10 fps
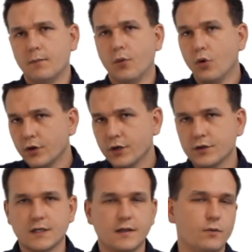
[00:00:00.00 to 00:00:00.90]

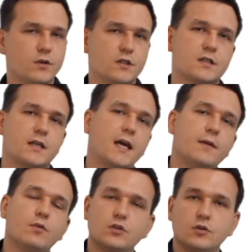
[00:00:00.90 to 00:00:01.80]
borders, and they were just
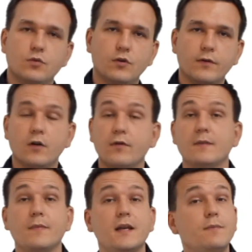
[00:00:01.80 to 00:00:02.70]
able to move over,
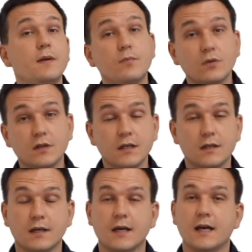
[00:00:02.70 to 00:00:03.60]
and many people
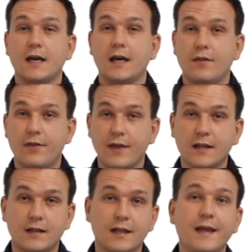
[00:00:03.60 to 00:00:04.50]
did. And
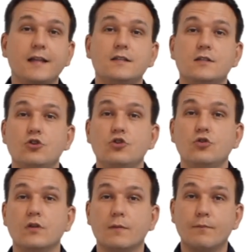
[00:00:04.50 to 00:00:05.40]
that led
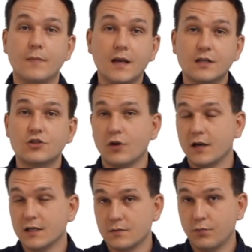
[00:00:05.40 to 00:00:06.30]
to the
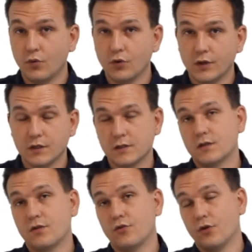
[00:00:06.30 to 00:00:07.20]
militarized
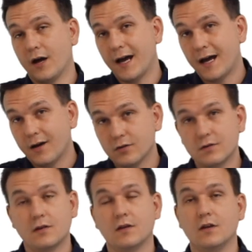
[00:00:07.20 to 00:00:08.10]
borders
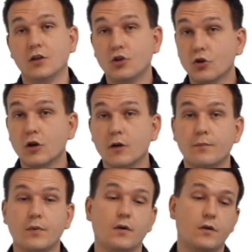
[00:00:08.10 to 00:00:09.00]
throughout
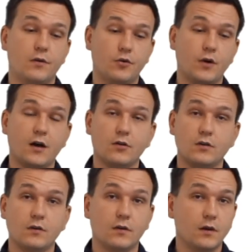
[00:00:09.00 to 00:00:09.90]
Europe,
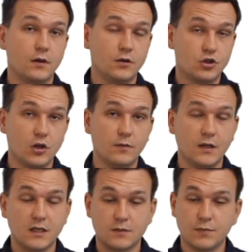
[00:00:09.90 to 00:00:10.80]
throughout
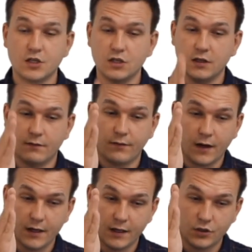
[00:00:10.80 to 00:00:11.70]
Germany, especially
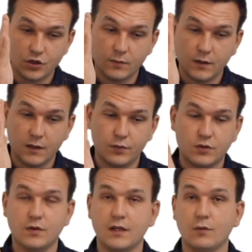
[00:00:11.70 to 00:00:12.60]
dividing Germany
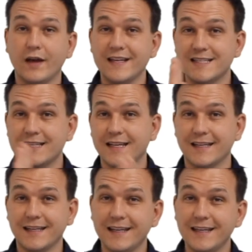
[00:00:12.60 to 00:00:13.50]
between West
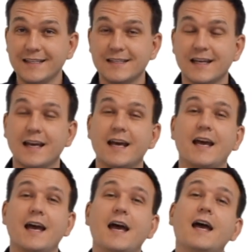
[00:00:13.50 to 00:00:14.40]
and East.
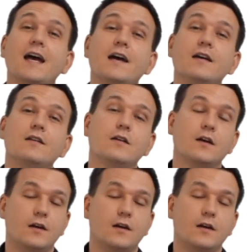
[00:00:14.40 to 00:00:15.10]
And